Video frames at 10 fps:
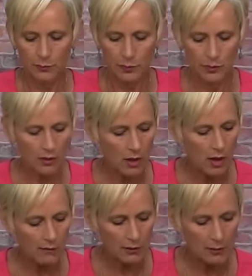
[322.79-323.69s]
pull your
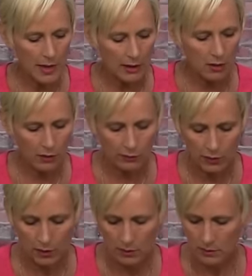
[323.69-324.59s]
covers back
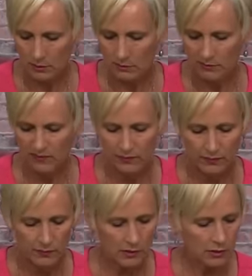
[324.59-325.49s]
over,
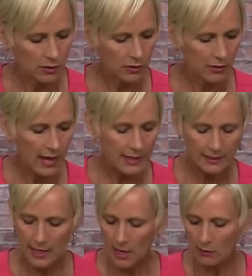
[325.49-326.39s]
secure that
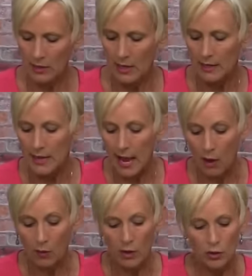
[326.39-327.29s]
down.
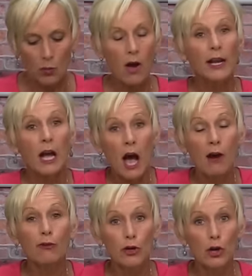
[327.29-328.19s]
Now, you wanna
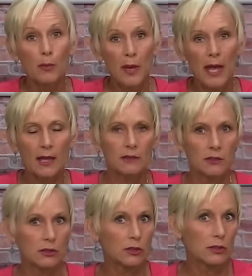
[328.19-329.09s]
cover your pens,
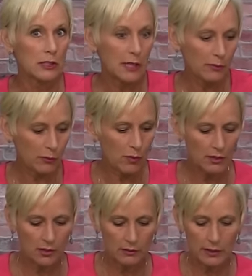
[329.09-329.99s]
here's a little tip for
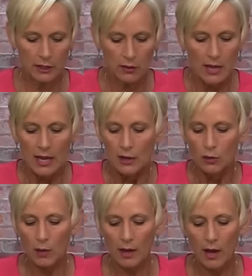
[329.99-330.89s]
watching the video,
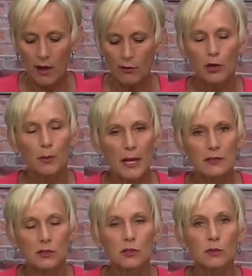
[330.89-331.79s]
you want to cover your
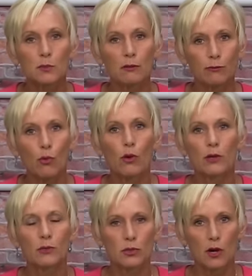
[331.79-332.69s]
pencils before
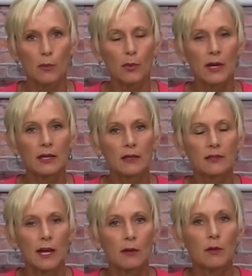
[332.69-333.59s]
you start breaking it
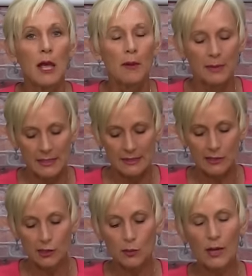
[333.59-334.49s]
down because
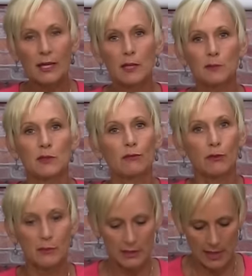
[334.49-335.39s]
this is what keeps them
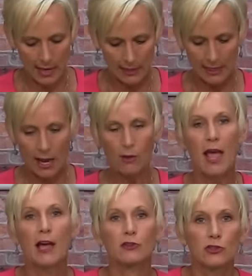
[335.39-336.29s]
from sliding out
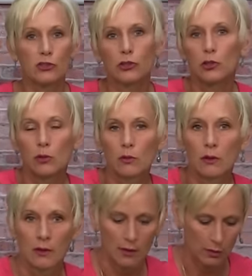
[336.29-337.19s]
as you
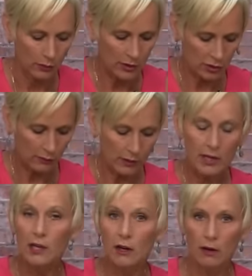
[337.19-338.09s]
reach over
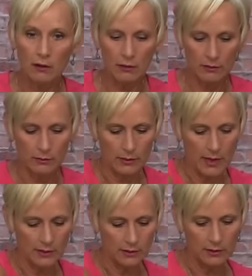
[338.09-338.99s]
here,
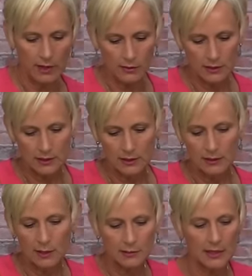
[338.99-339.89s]
right? So now you can see
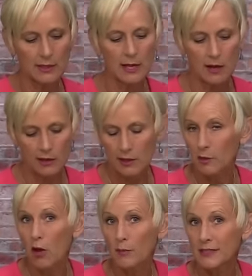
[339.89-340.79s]
it's upside down and they'd
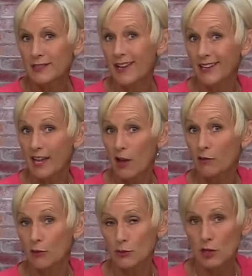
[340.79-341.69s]
all be sliding out
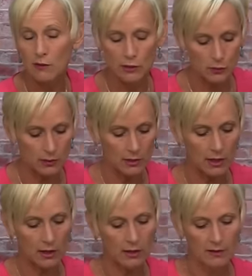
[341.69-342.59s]
if those covers weren't
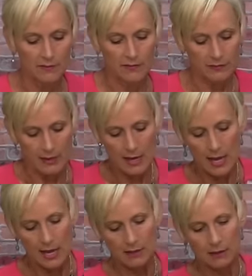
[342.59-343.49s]
there.
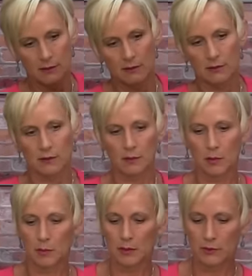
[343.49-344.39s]
And I'm
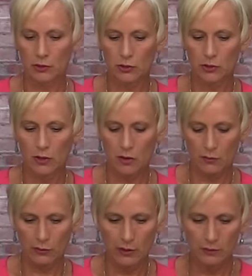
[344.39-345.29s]
going to be able to turn it
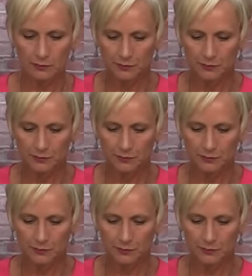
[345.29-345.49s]
over,